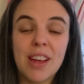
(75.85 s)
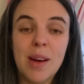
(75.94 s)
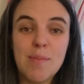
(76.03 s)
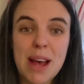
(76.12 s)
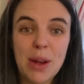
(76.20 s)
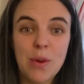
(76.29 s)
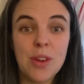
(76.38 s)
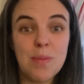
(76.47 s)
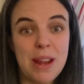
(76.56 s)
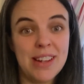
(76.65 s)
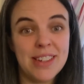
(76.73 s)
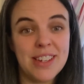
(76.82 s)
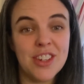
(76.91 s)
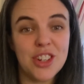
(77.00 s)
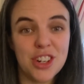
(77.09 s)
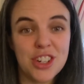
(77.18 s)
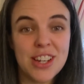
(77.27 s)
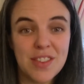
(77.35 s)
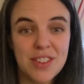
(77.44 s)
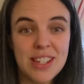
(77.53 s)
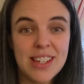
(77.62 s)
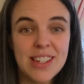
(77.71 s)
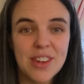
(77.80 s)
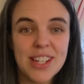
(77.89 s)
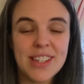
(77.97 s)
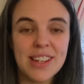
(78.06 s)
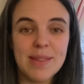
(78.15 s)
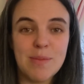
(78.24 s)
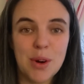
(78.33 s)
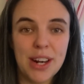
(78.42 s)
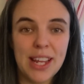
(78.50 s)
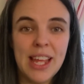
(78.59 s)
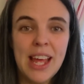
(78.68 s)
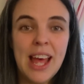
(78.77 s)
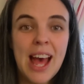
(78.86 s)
come back with their parents to the church services on a Sunday morning,